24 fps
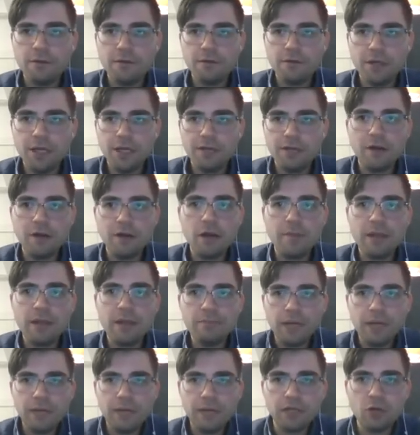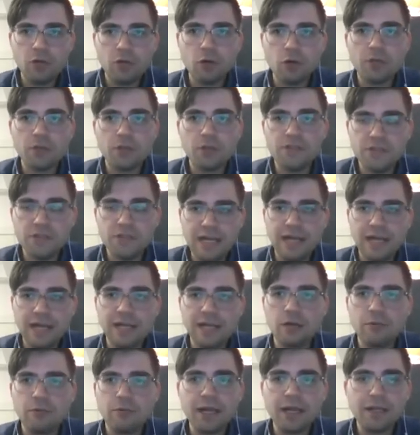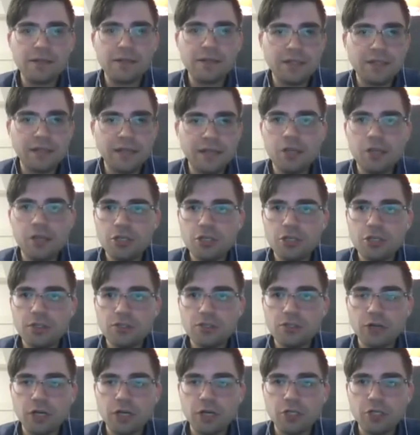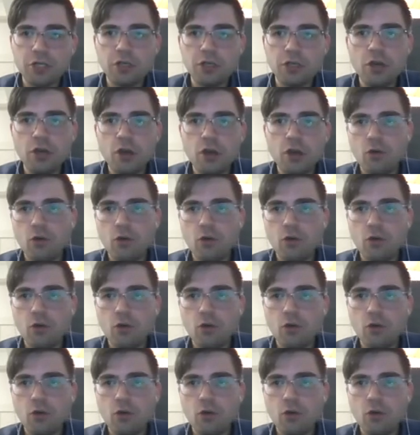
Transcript: Environment Public Works does not get a reconciliation instruction,